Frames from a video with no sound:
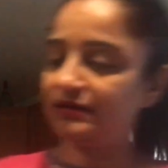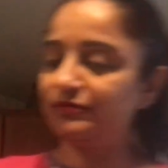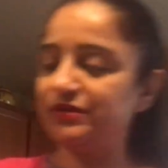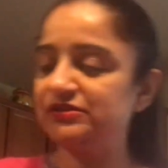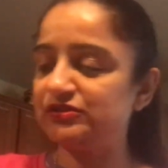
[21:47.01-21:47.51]

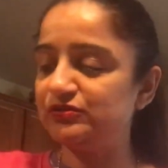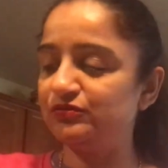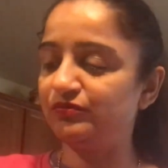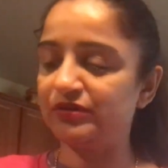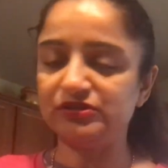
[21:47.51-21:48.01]
once
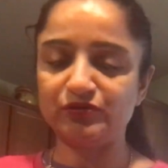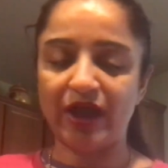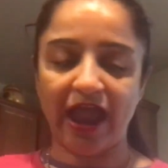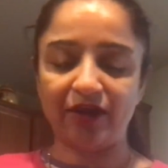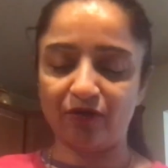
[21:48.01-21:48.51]
you
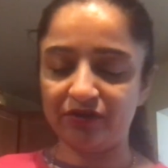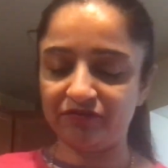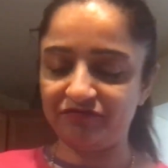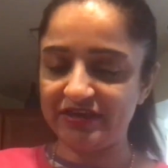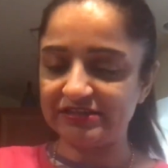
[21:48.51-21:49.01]
add all
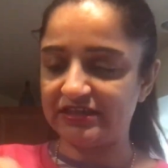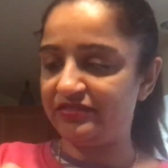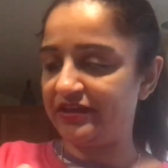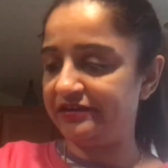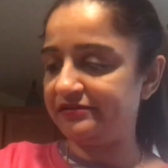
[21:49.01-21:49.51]
of these in
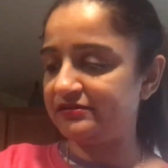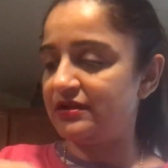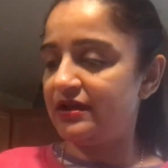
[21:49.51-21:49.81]
there,